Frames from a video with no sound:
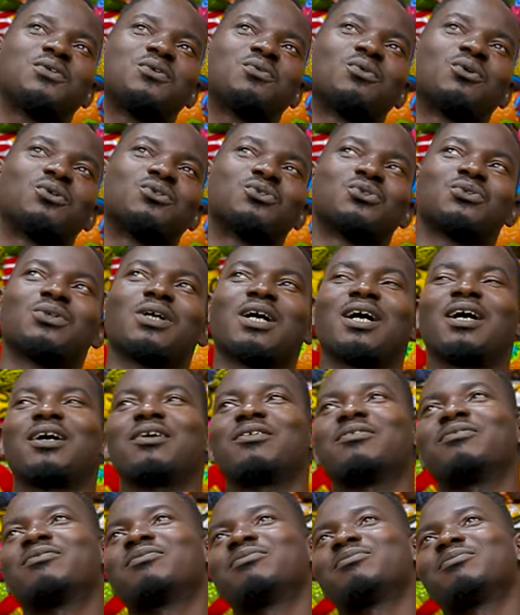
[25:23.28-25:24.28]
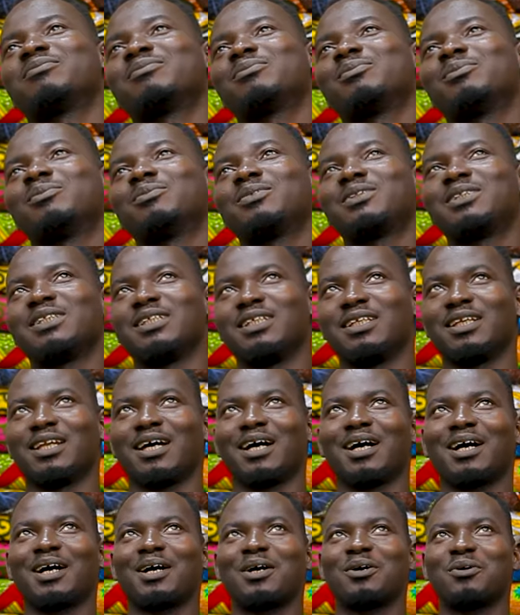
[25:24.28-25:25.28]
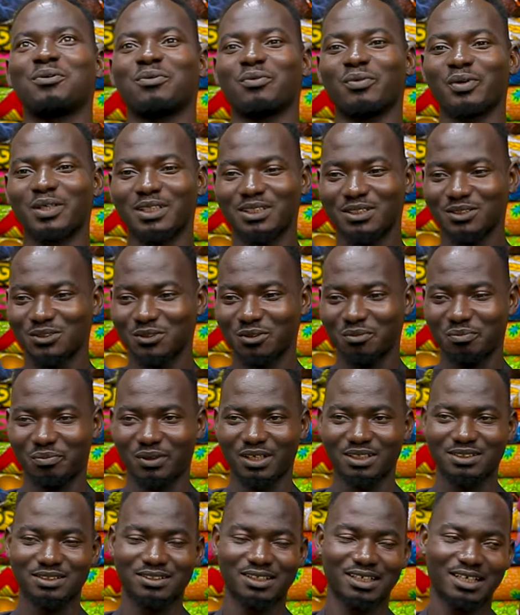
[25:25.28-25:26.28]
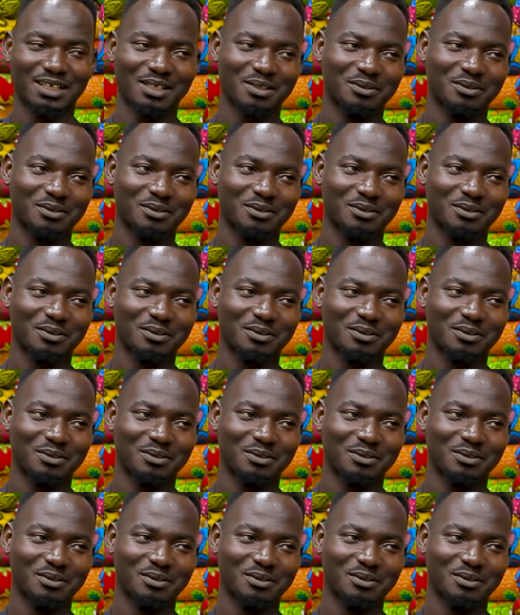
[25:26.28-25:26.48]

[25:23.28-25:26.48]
you want to have dinner with your pastor?